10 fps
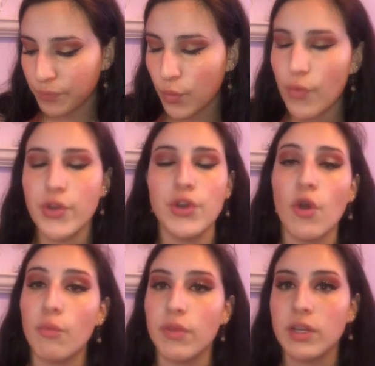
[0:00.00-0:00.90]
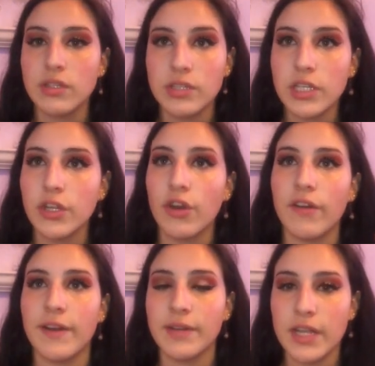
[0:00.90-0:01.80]
whether you go with the concealer
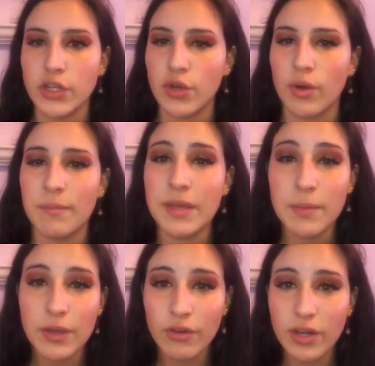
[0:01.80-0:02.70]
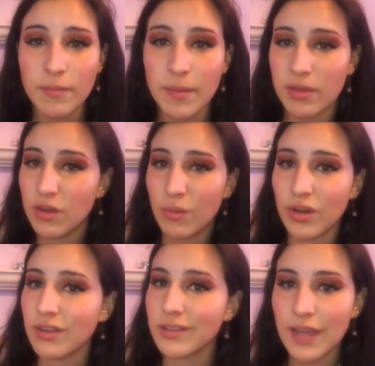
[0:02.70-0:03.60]
or foundation or a BB cream, maybe you don't
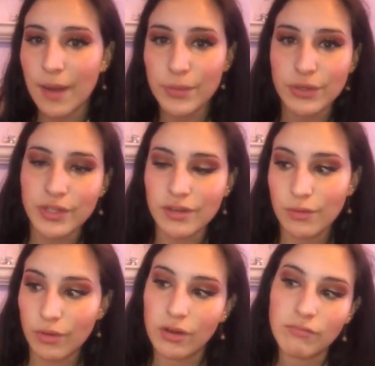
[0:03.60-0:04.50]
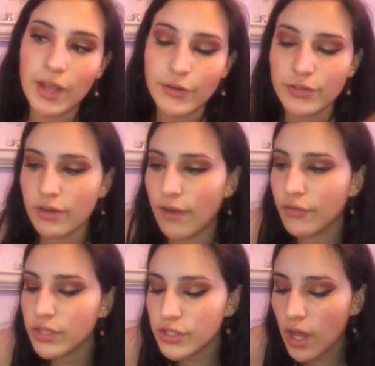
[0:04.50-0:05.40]
want to like damage your skin, you want extra
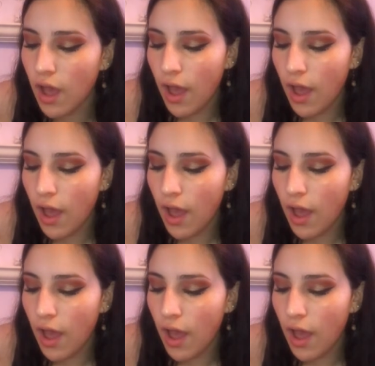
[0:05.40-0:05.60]
coverage.